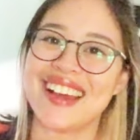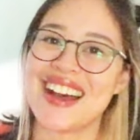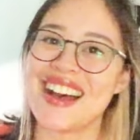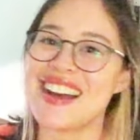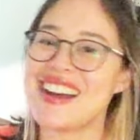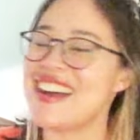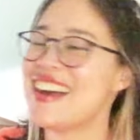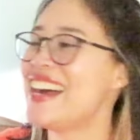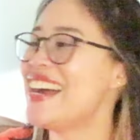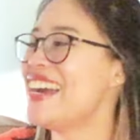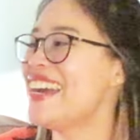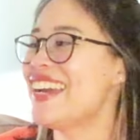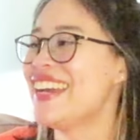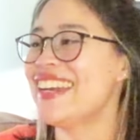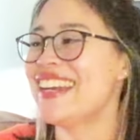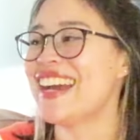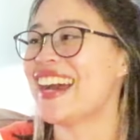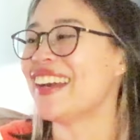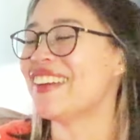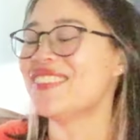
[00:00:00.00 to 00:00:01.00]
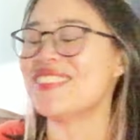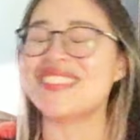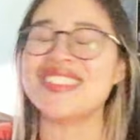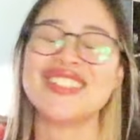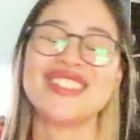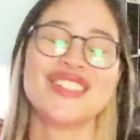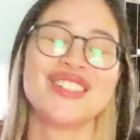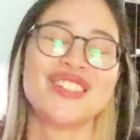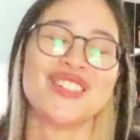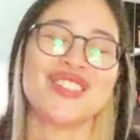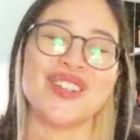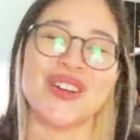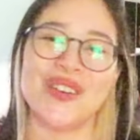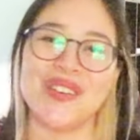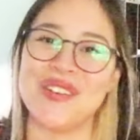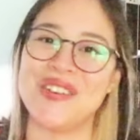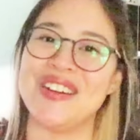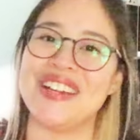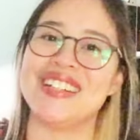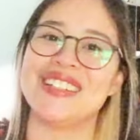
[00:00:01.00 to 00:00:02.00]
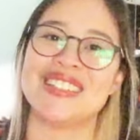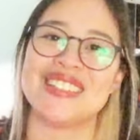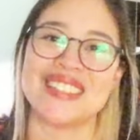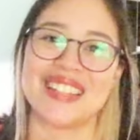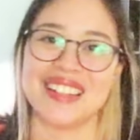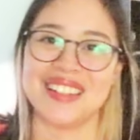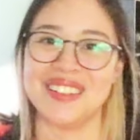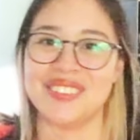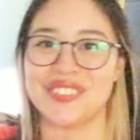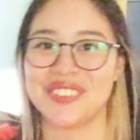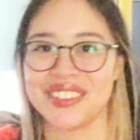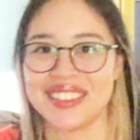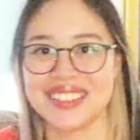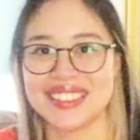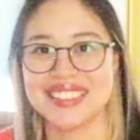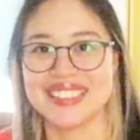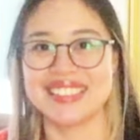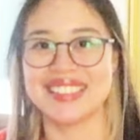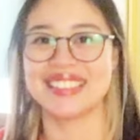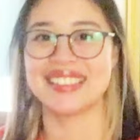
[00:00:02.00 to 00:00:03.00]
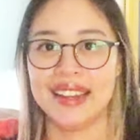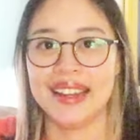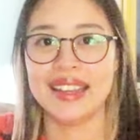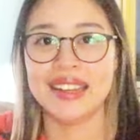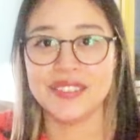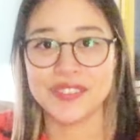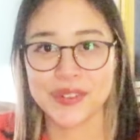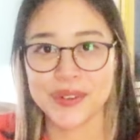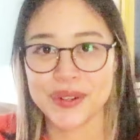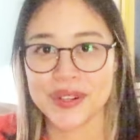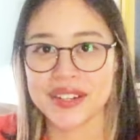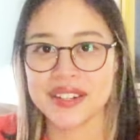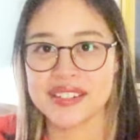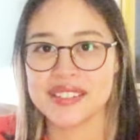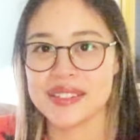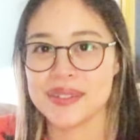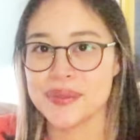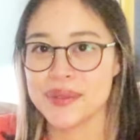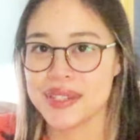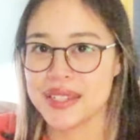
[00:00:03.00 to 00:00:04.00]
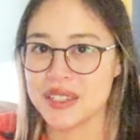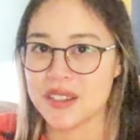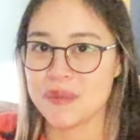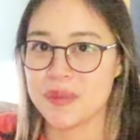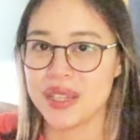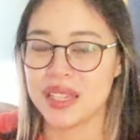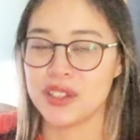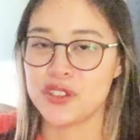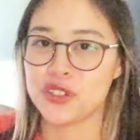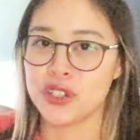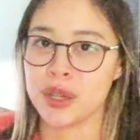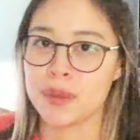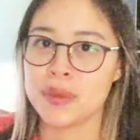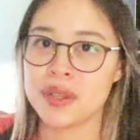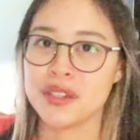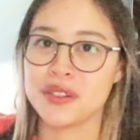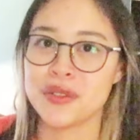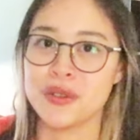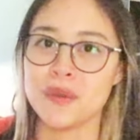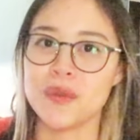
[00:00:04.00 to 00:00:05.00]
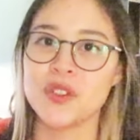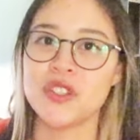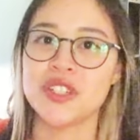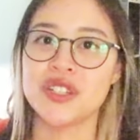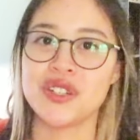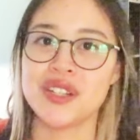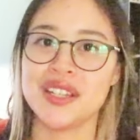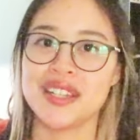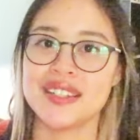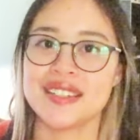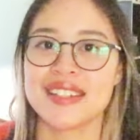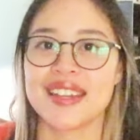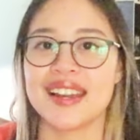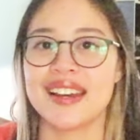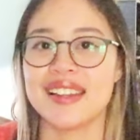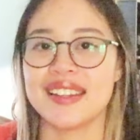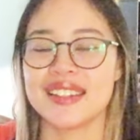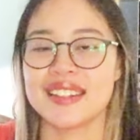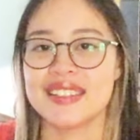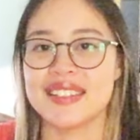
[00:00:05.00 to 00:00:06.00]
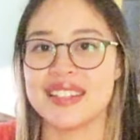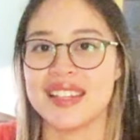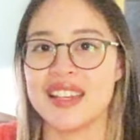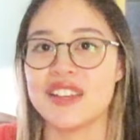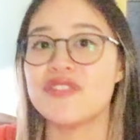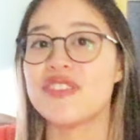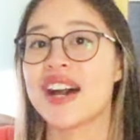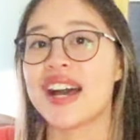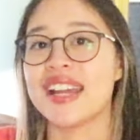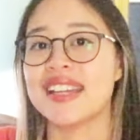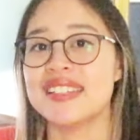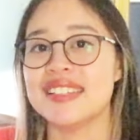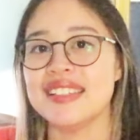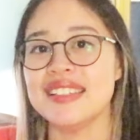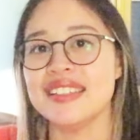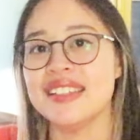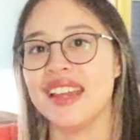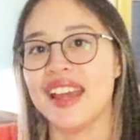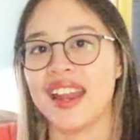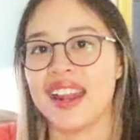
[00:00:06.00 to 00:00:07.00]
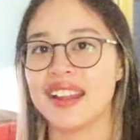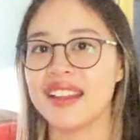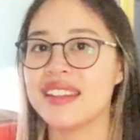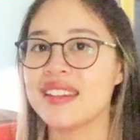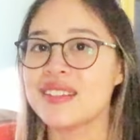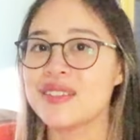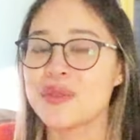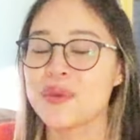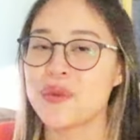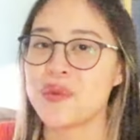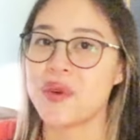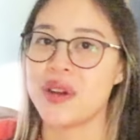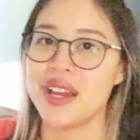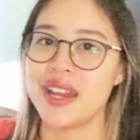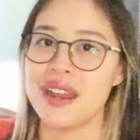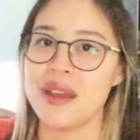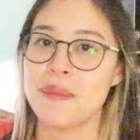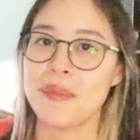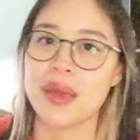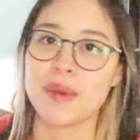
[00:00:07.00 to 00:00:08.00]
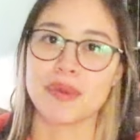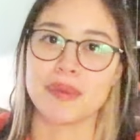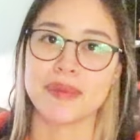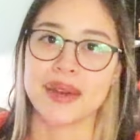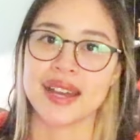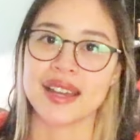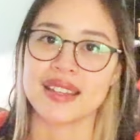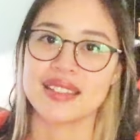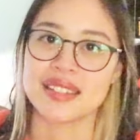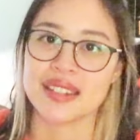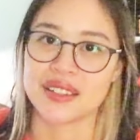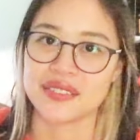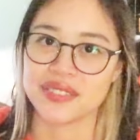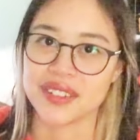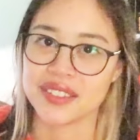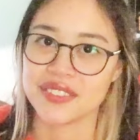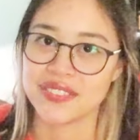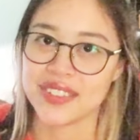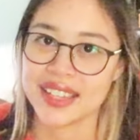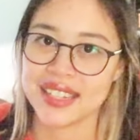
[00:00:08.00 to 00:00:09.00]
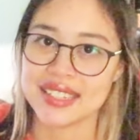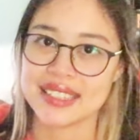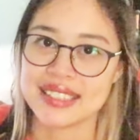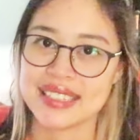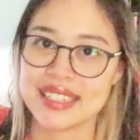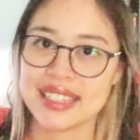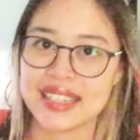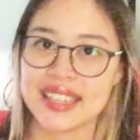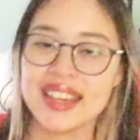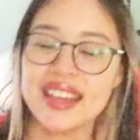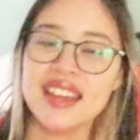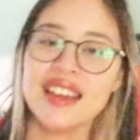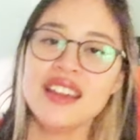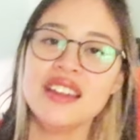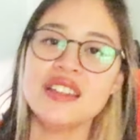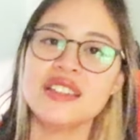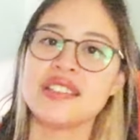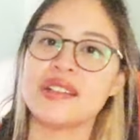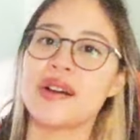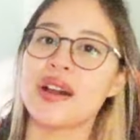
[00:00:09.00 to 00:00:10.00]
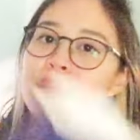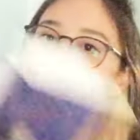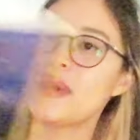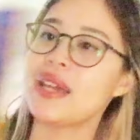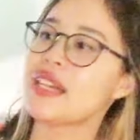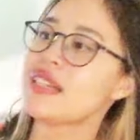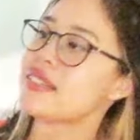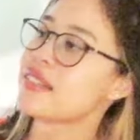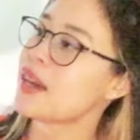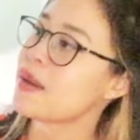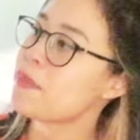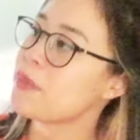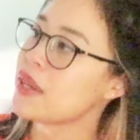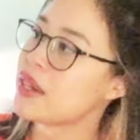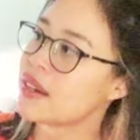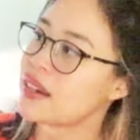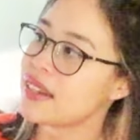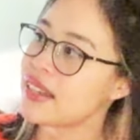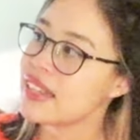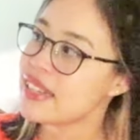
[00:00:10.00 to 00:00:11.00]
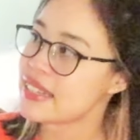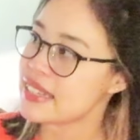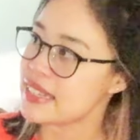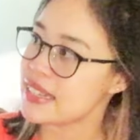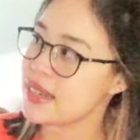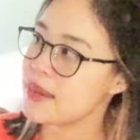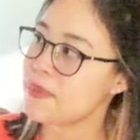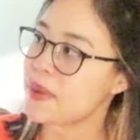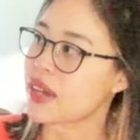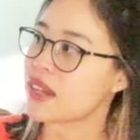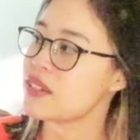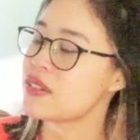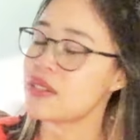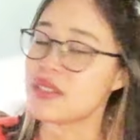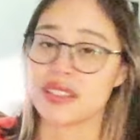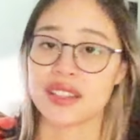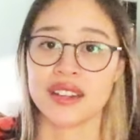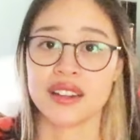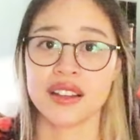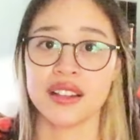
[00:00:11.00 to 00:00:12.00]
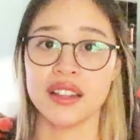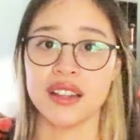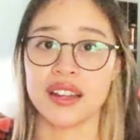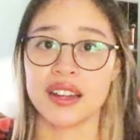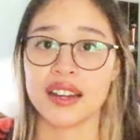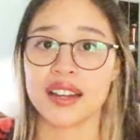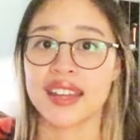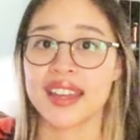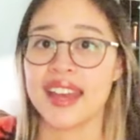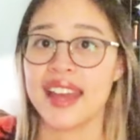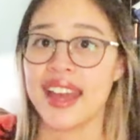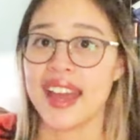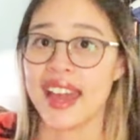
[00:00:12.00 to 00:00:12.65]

I am so excited for this. And of course, it wouldn't be a trip to Mysterious Galaxy if I didn't get at least one paperback sci-fi fantasy. So I picked up Piranesi by Susanna Clarke.